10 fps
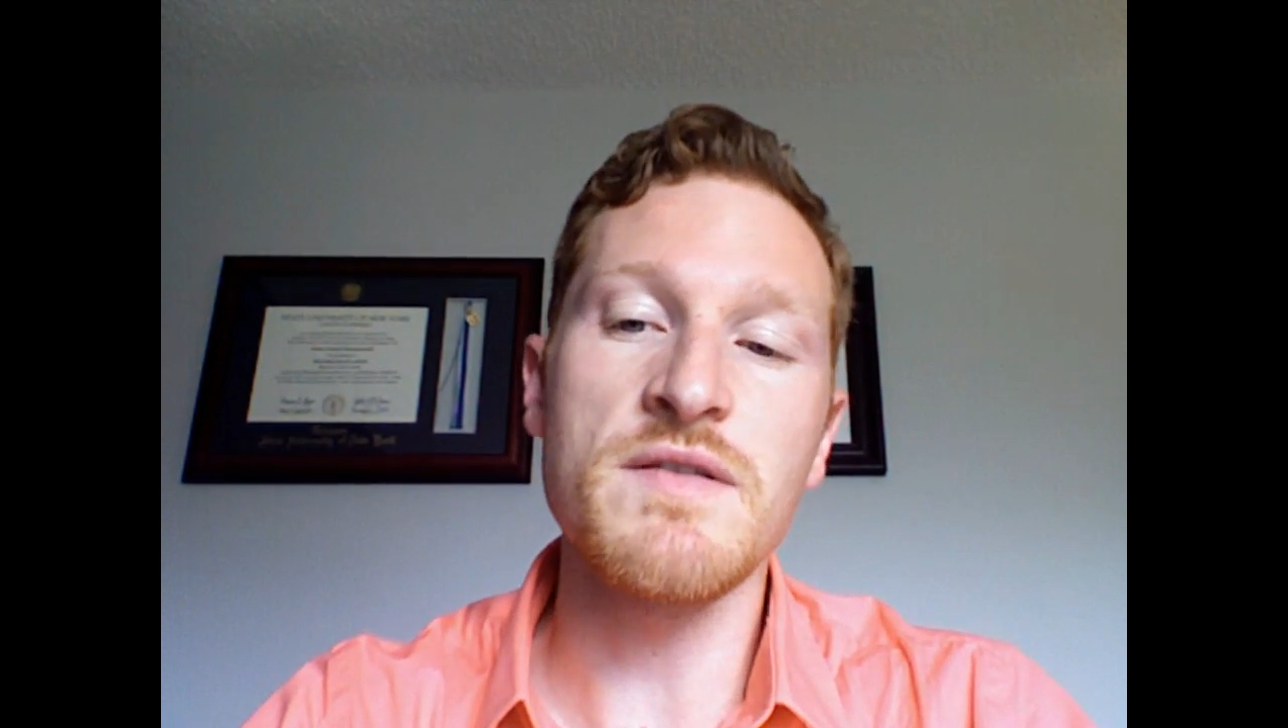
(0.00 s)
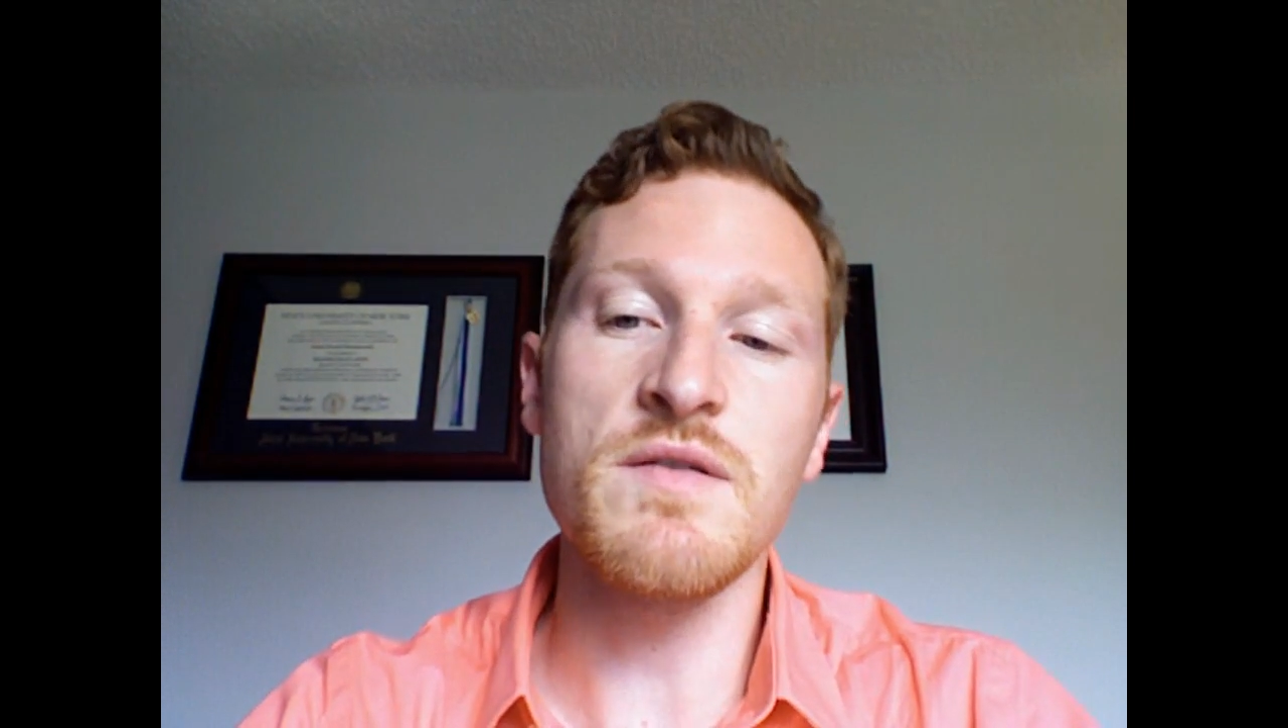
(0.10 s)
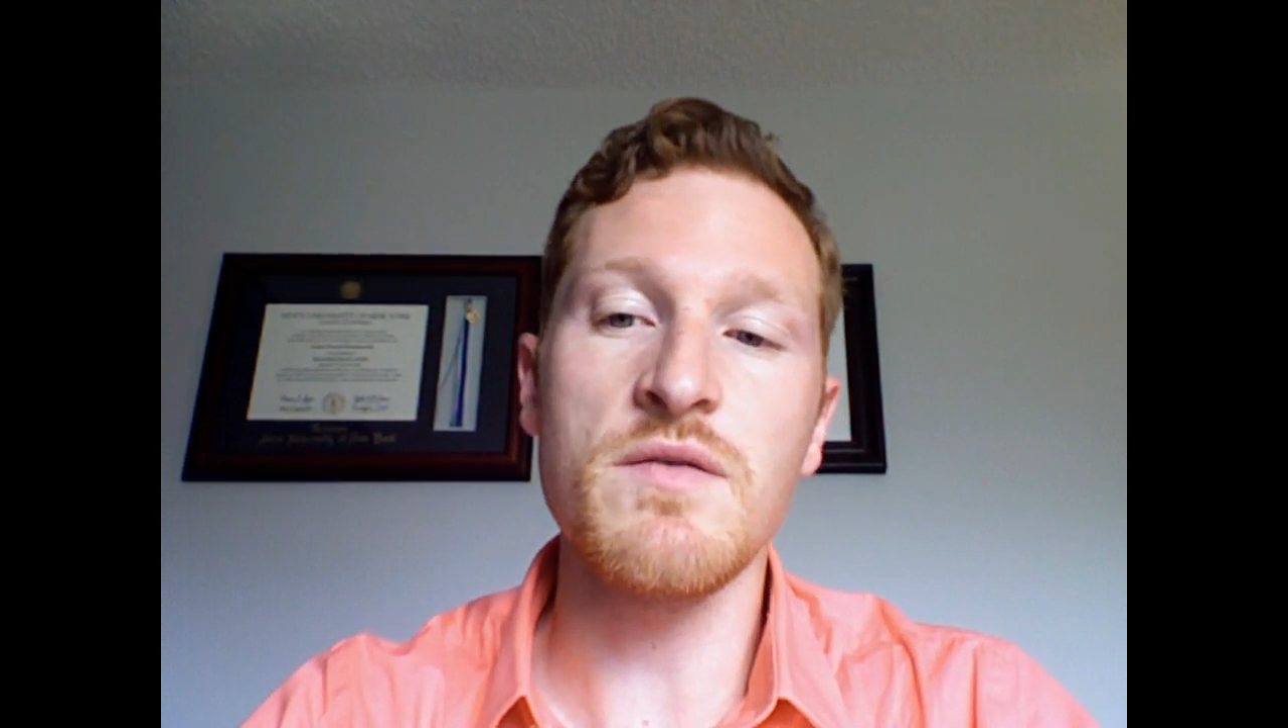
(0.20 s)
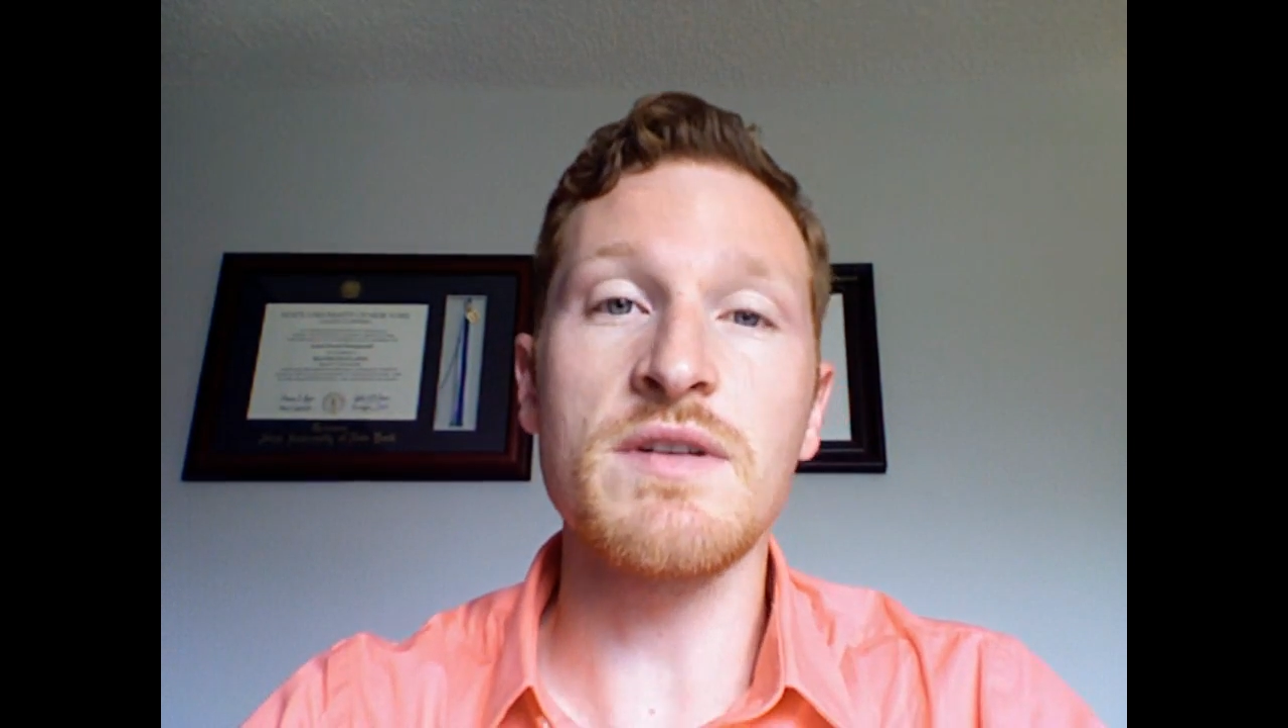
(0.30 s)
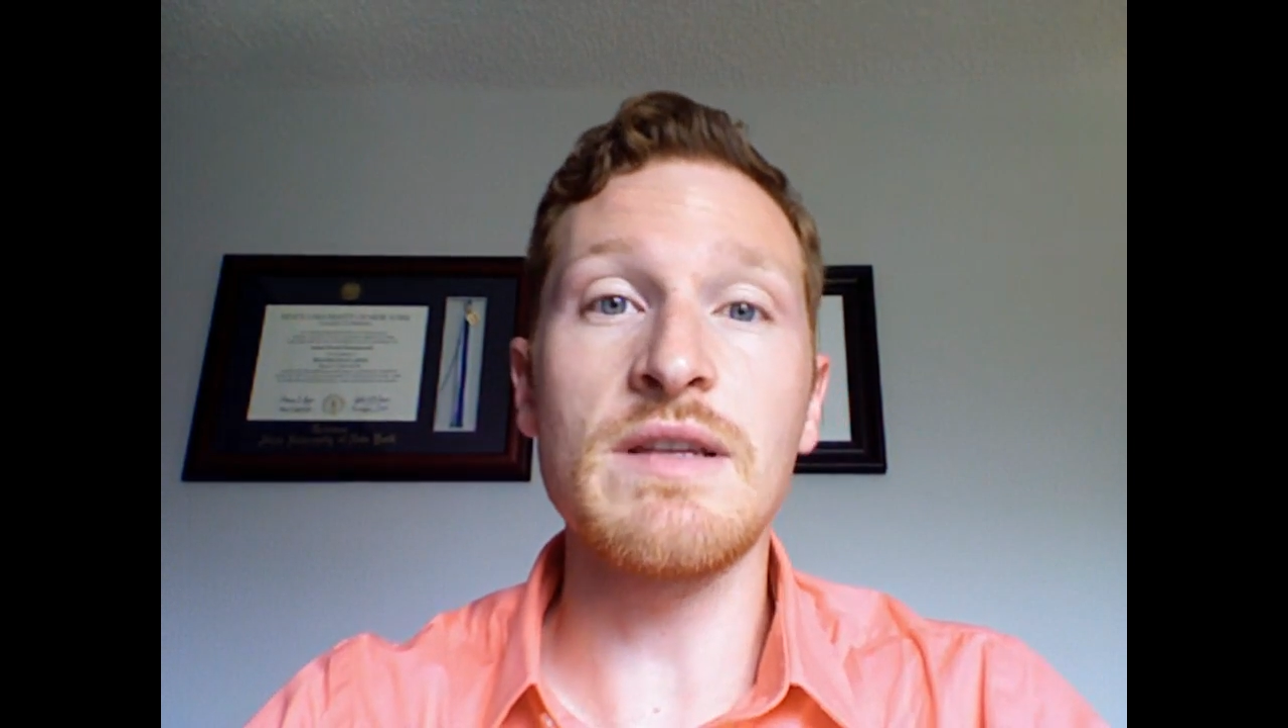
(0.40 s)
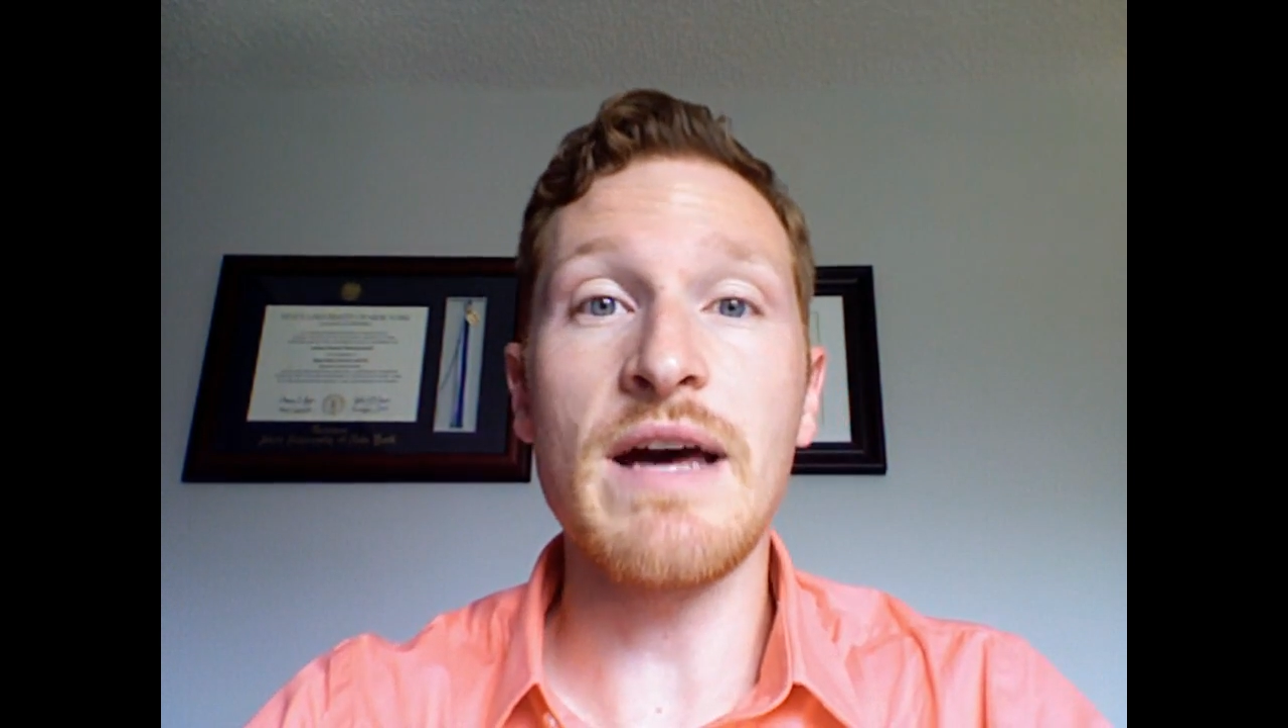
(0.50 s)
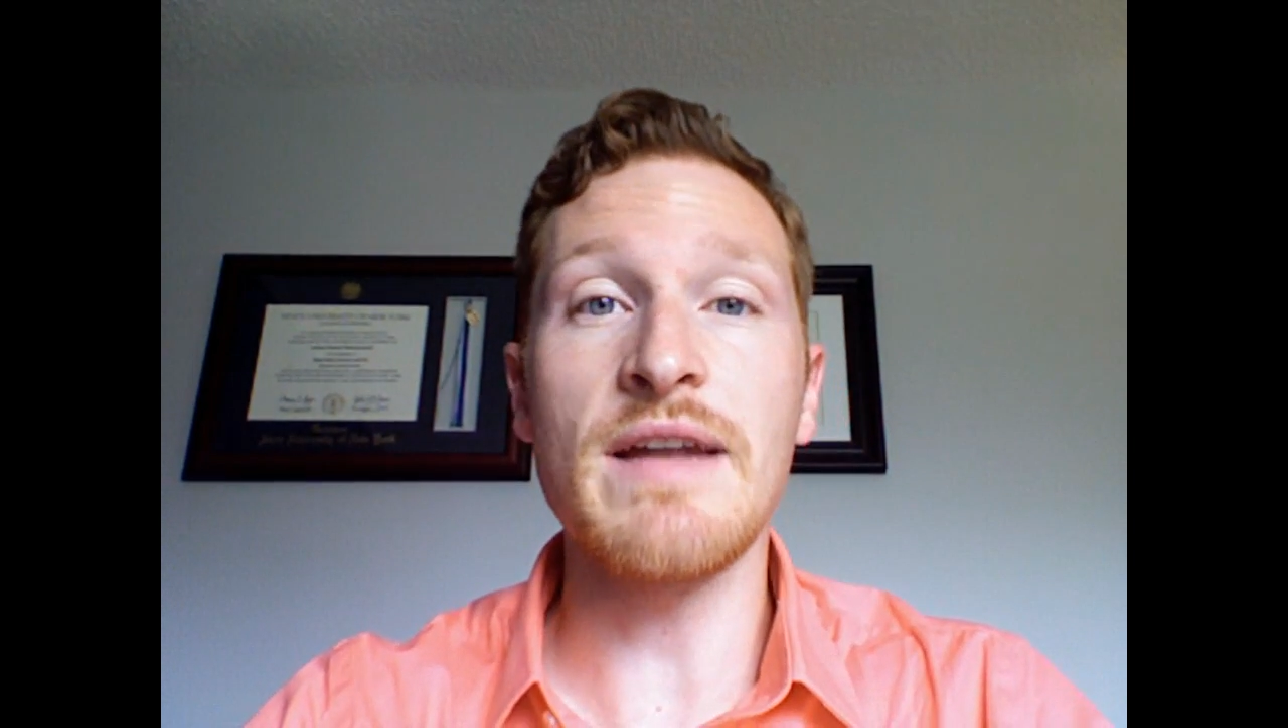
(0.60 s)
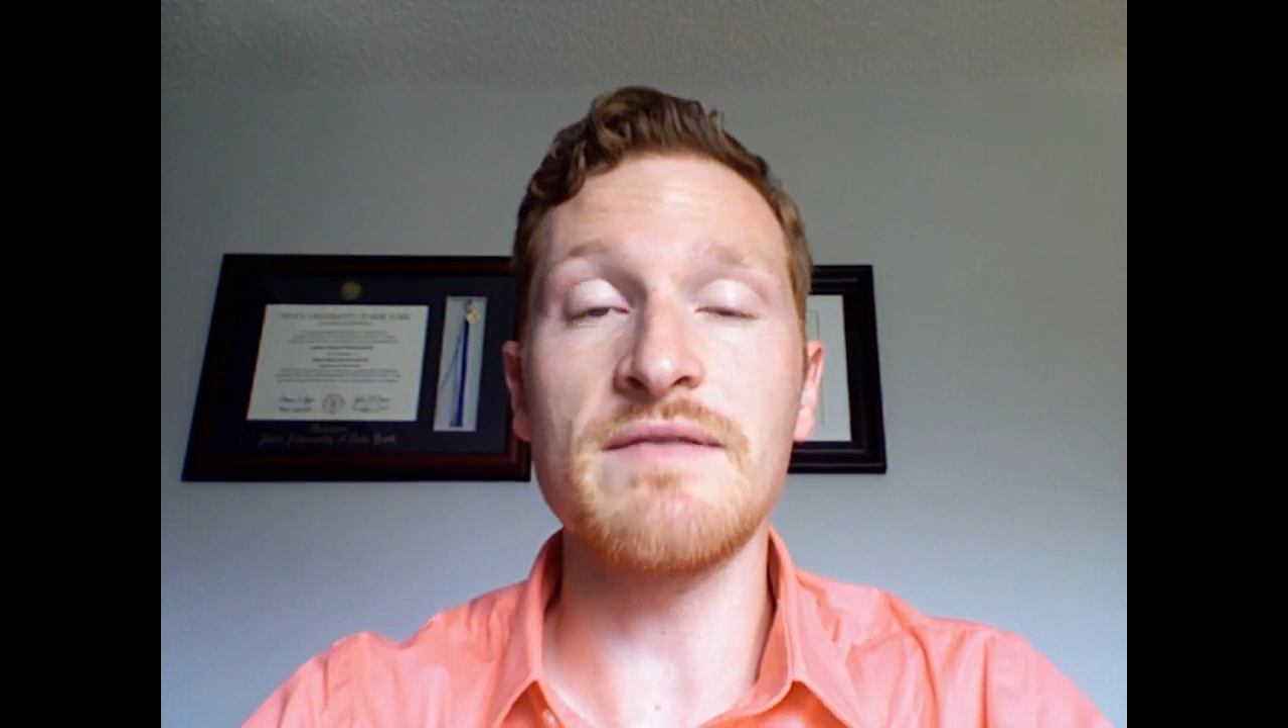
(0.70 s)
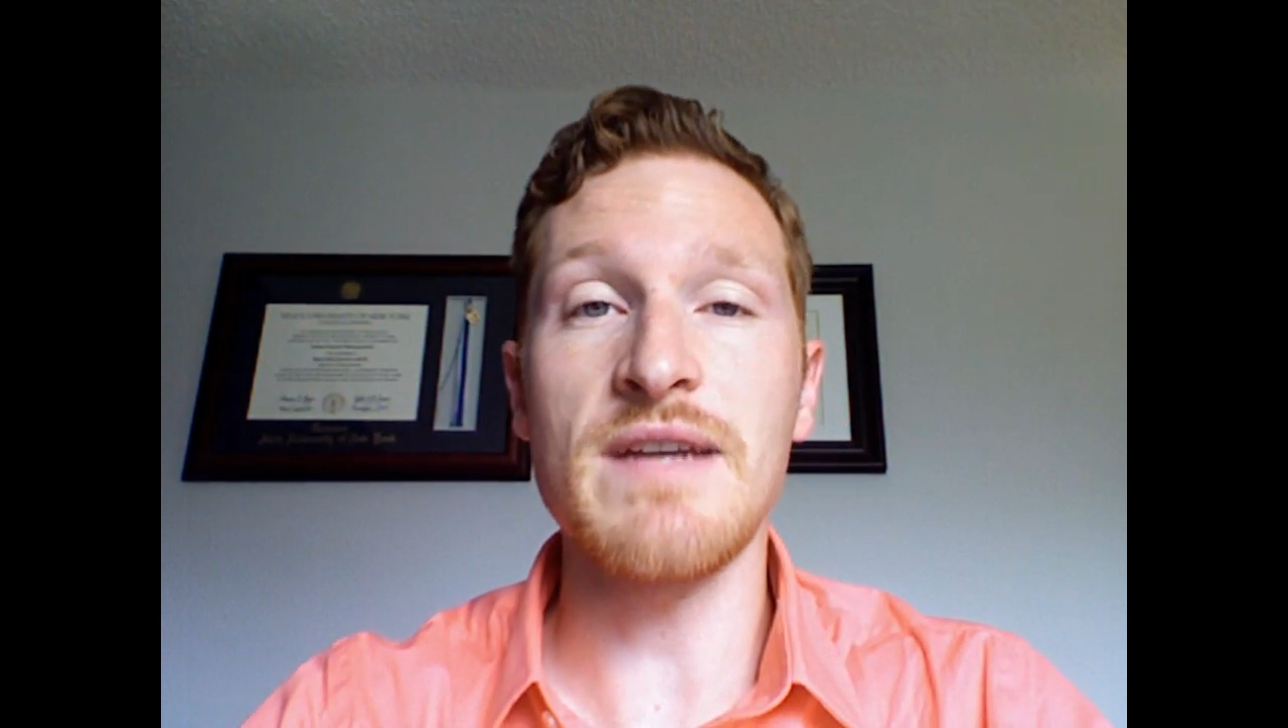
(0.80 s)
so there was a lot of